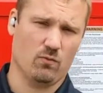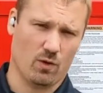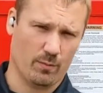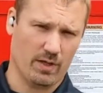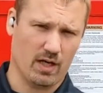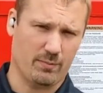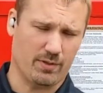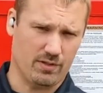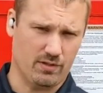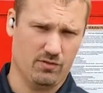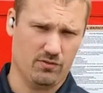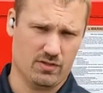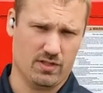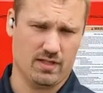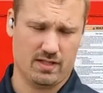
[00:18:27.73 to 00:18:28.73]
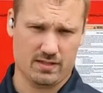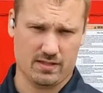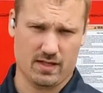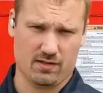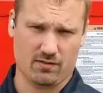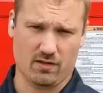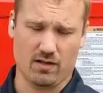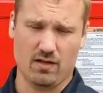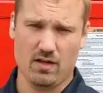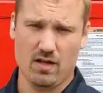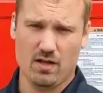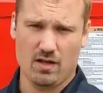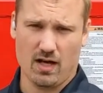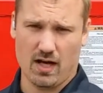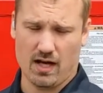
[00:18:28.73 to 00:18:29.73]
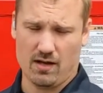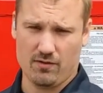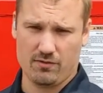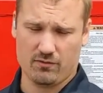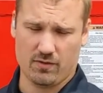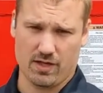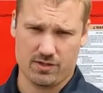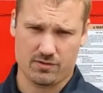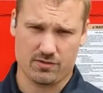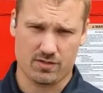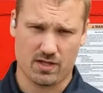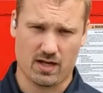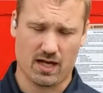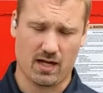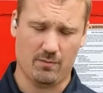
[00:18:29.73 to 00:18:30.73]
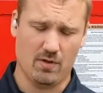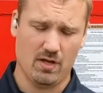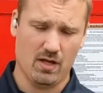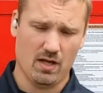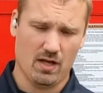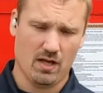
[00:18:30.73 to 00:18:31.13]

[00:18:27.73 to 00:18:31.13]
warm it up and use it, etc. Throughout your time.